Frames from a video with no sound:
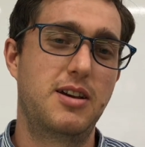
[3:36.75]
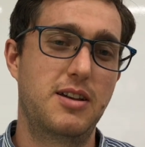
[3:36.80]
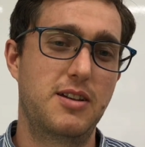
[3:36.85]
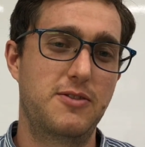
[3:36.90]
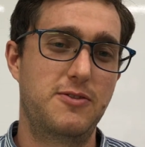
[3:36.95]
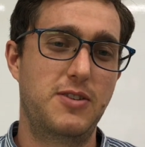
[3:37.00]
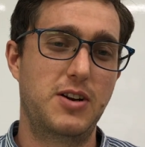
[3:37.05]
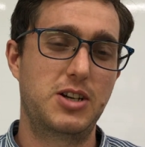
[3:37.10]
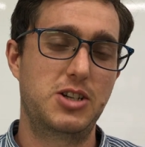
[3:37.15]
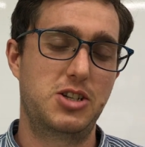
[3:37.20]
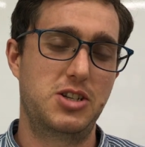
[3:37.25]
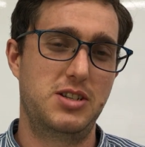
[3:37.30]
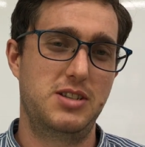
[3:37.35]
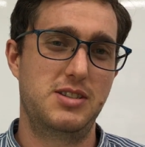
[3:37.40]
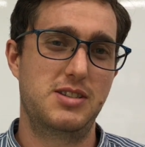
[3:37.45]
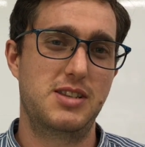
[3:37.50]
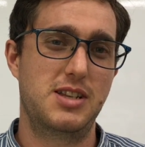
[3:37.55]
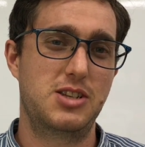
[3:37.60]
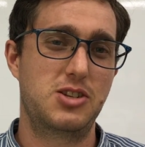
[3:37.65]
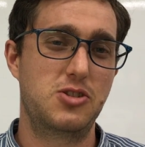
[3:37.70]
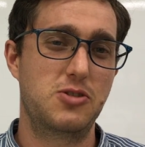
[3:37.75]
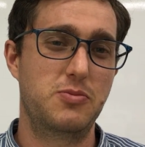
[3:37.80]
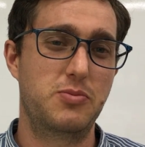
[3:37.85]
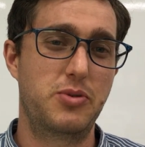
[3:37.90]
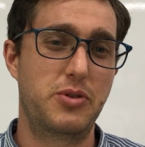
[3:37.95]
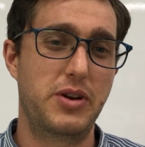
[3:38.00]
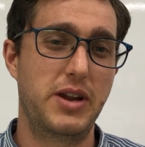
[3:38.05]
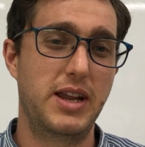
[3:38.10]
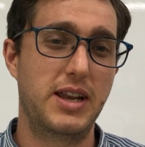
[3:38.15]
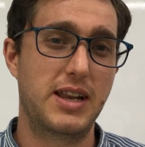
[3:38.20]
functions that your
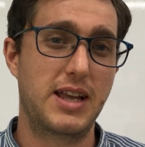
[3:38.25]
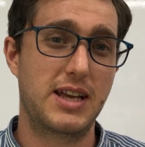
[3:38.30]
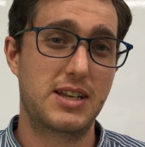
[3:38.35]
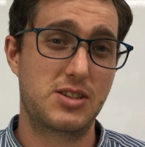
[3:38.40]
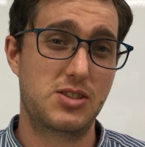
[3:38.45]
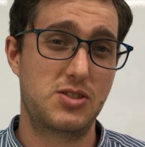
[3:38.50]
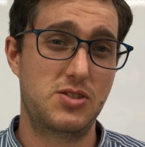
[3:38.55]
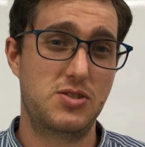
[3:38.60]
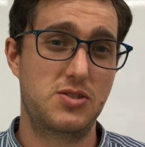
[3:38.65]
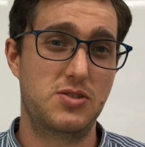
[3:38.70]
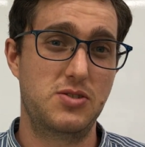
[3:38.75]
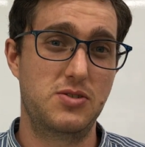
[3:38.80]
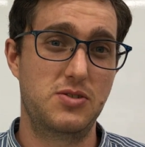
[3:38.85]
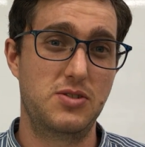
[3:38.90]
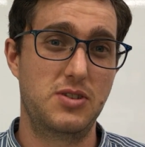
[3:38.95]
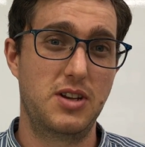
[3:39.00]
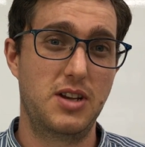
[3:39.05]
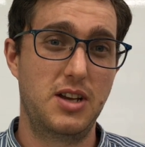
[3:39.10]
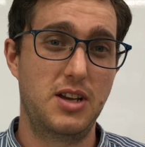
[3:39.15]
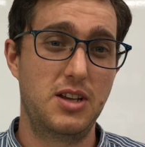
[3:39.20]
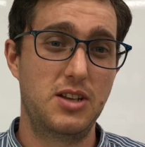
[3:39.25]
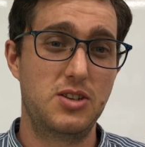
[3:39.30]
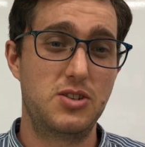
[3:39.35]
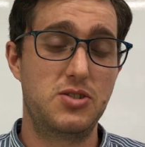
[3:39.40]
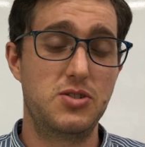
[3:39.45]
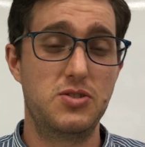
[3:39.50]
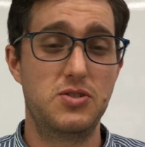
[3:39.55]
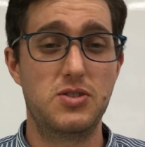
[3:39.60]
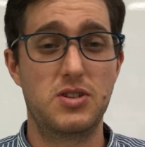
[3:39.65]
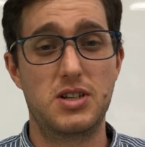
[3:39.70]
brain has to
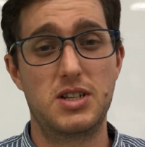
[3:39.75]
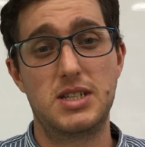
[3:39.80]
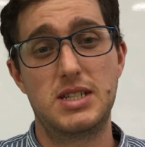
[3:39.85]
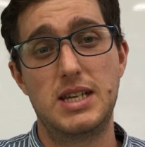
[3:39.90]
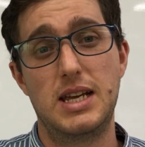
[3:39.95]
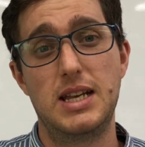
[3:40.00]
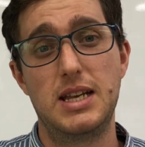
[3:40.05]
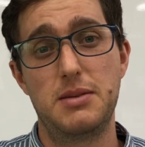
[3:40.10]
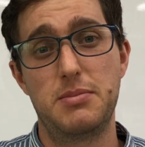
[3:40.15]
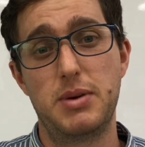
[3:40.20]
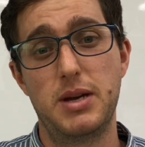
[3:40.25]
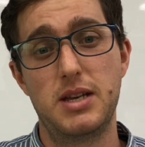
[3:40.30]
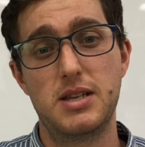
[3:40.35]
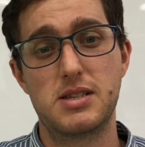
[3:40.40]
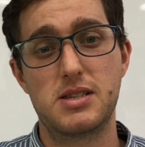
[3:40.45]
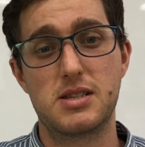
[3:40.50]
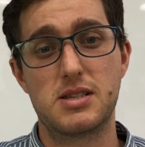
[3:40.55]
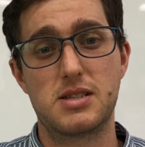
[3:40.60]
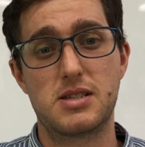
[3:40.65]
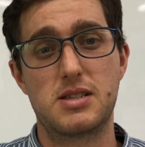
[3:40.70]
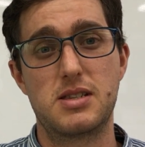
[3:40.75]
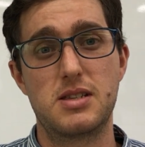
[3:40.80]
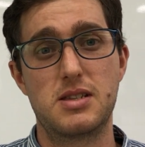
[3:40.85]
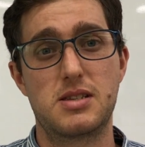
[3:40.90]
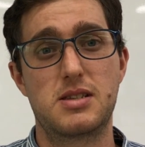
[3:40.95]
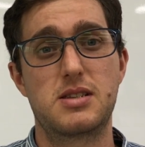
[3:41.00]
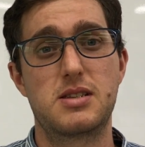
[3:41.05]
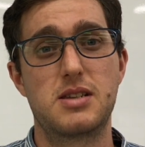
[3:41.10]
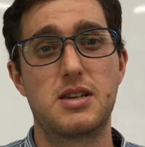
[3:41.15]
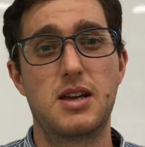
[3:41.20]
do on a daily basis,
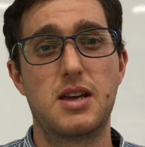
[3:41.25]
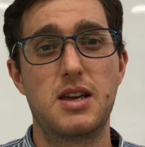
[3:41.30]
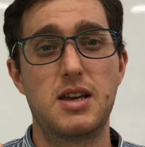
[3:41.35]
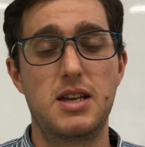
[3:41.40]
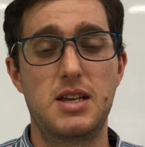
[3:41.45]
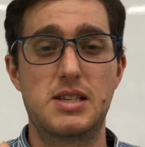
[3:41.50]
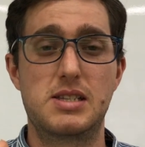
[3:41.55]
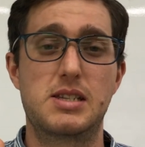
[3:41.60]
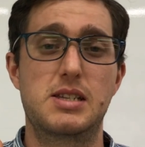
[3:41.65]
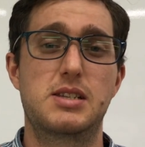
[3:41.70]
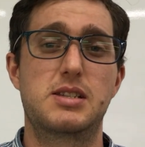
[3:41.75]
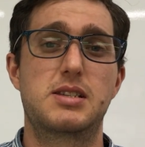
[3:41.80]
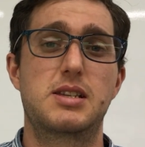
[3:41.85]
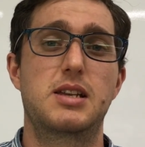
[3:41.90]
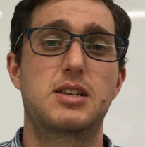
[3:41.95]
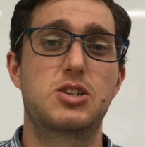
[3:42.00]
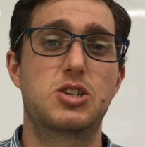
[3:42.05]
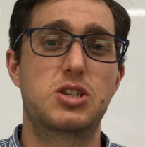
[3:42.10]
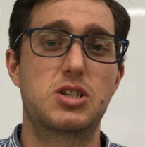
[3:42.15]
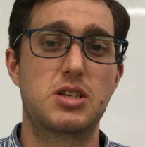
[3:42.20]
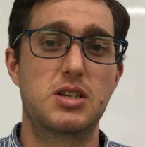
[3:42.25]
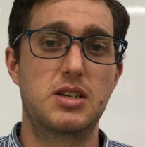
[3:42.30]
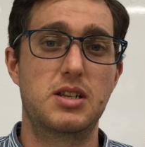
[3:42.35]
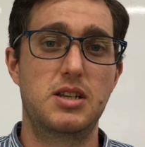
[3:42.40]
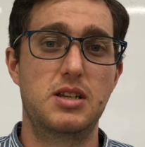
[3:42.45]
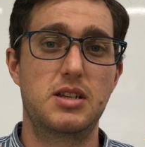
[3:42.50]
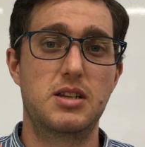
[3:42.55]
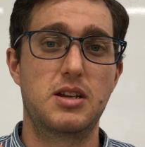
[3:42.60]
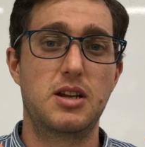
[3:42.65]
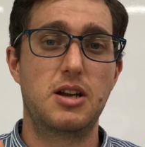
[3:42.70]
this is
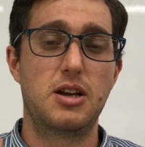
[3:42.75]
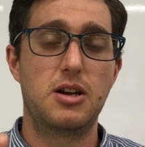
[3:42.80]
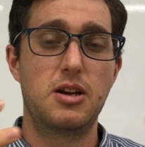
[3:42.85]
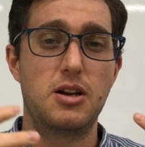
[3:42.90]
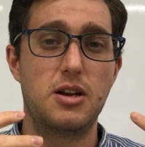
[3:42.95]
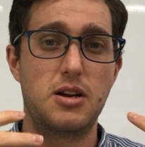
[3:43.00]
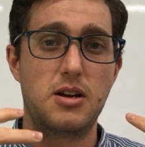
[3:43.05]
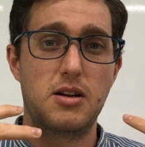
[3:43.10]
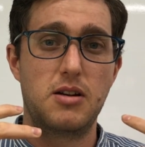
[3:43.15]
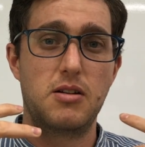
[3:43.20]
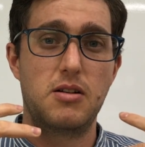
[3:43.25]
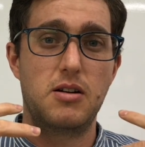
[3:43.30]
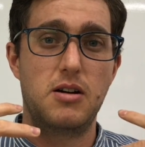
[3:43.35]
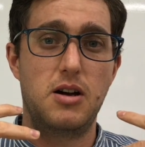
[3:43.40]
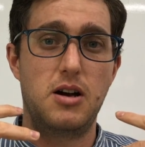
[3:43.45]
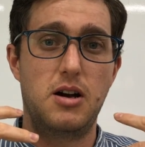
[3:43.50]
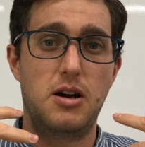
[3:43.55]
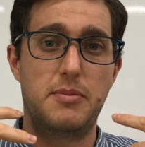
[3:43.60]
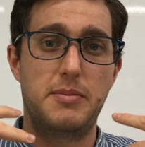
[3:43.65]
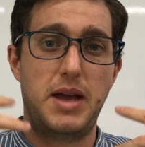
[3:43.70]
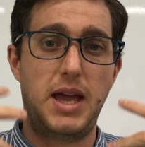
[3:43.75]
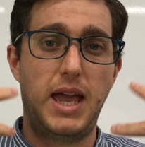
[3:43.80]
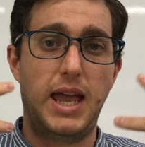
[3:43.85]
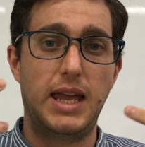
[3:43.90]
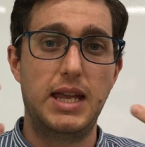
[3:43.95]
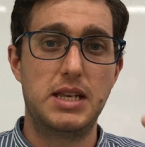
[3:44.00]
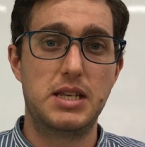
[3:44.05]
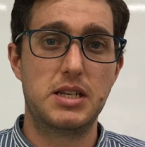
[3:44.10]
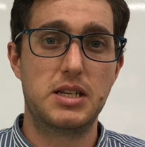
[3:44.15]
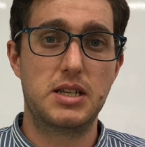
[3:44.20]
essentially
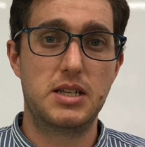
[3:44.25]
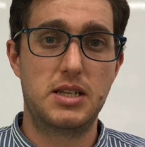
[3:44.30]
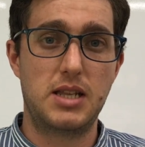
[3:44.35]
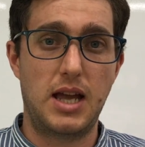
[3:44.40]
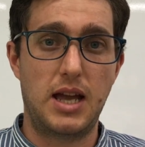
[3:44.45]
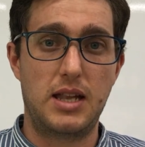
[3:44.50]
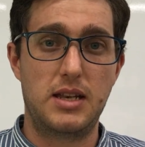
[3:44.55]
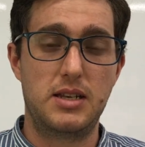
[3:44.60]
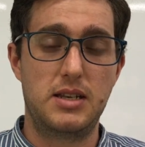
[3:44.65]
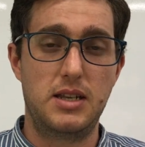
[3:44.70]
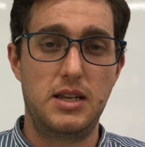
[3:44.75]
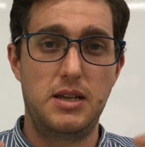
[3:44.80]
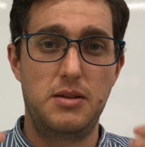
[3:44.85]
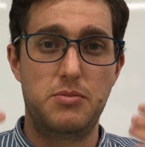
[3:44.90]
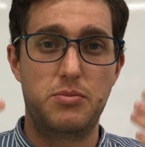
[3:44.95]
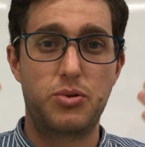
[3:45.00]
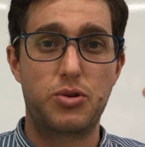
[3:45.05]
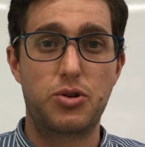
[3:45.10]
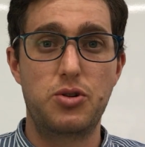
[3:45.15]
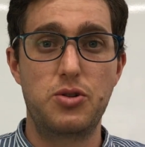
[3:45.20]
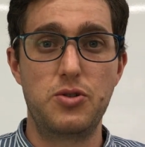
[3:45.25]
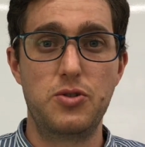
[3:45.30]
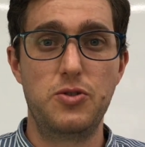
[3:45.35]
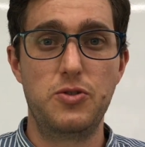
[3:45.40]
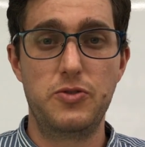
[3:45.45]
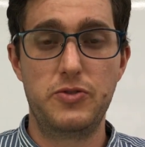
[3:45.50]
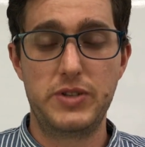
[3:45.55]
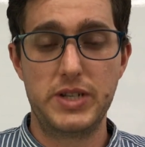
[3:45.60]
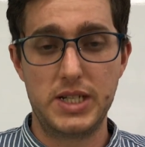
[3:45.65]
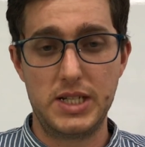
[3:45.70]
aided and
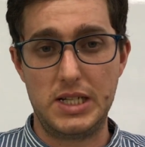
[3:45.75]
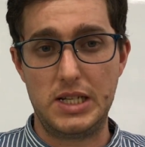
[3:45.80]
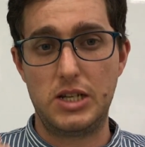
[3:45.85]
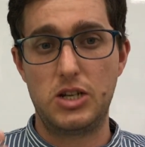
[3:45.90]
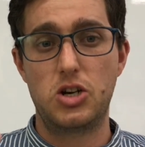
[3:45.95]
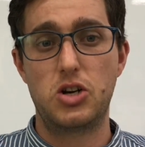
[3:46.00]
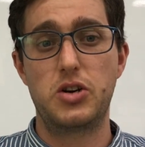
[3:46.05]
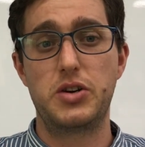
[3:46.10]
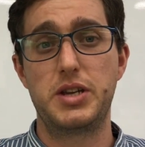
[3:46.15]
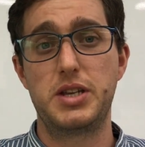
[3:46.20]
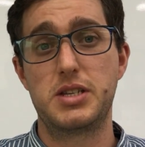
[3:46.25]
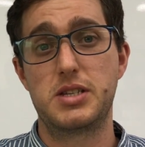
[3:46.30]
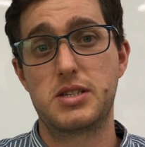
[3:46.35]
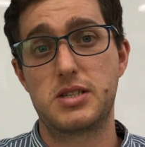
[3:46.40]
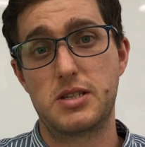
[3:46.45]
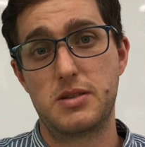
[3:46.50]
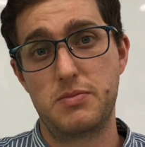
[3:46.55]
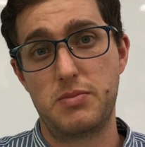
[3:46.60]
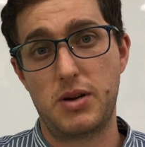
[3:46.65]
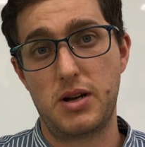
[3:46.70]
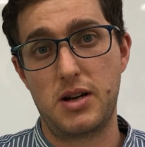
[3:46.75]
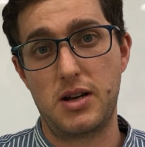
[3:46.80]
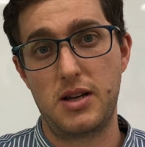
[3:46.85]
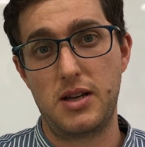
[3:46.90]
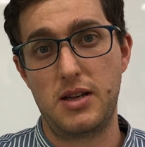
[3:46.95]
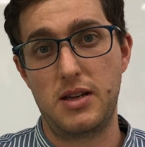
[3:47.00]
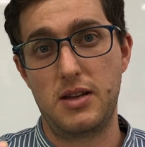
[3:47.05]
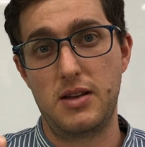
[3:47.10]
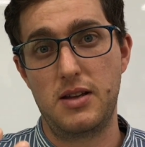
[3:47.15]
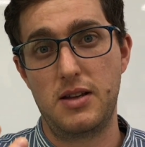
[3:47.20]
improved and increased by
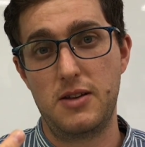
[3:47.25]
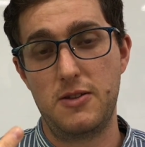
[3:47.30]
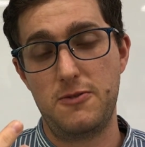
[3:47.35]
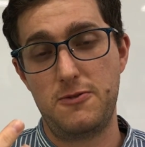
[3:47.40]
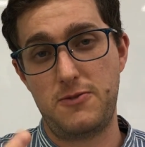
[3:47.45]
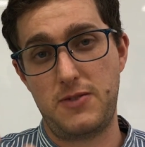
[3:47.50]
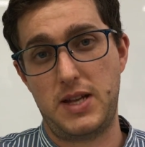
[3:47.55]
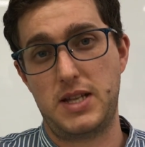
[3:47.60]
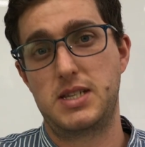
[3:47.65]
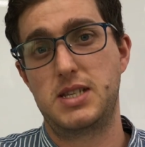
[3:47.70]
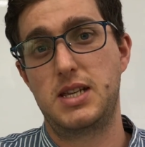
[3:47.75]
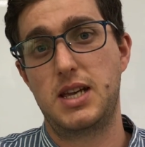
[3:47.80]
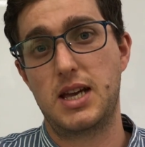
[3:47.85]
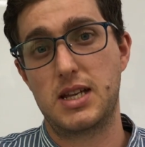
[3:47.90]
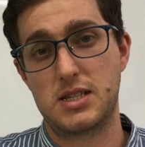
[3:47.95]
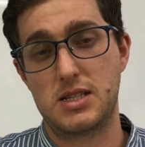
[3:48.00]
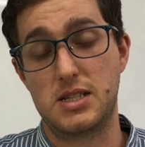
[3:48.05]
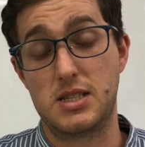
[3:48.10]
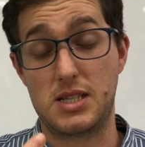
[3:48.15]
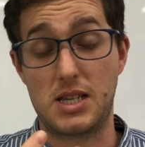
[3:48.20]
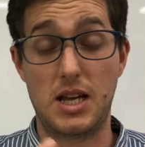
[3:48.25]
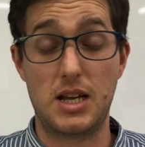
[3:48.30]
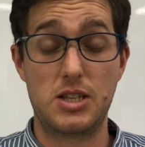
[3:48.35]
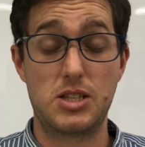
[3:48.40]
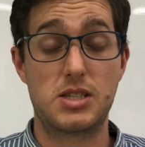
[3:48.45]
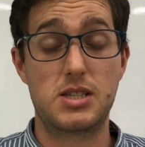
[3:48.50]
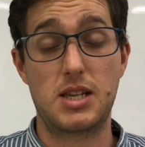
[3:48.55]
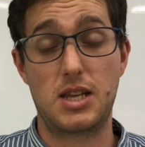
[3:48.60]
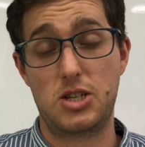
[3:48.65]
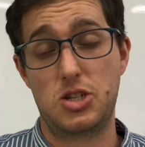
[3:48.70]
fatty acids,
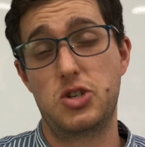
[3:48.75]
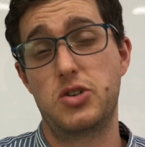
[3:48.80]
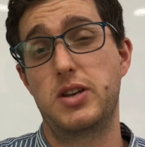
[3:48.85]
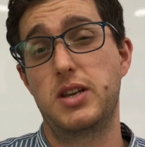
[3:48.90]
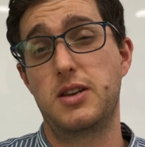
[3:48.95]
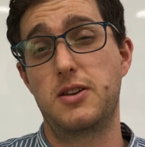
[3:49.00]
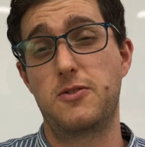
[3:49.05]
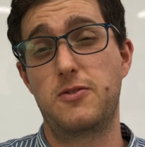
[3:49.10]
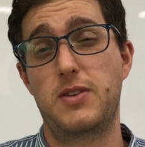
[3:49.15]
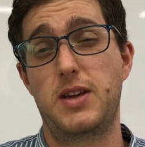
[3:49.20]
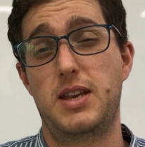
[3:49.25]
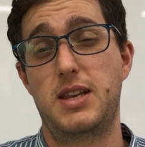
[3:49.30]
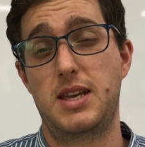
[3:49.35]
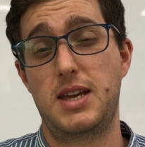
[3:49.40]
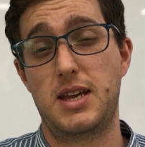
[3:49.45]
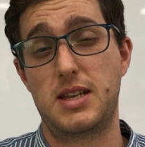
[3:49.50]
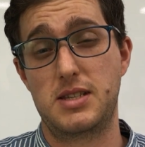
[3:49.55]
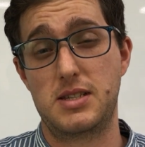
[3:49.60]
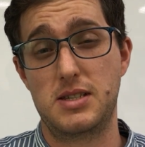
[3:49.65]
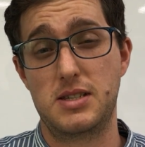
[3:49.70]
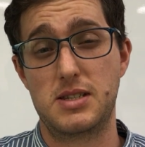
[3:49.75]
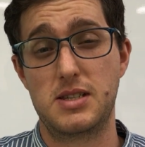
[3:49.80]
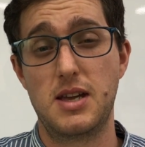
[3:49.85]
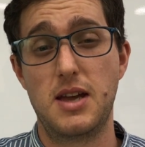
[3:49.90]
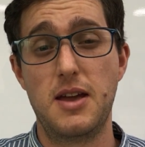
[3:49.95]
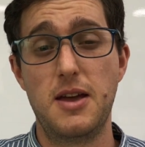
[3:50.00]
unsaturated fatty acids.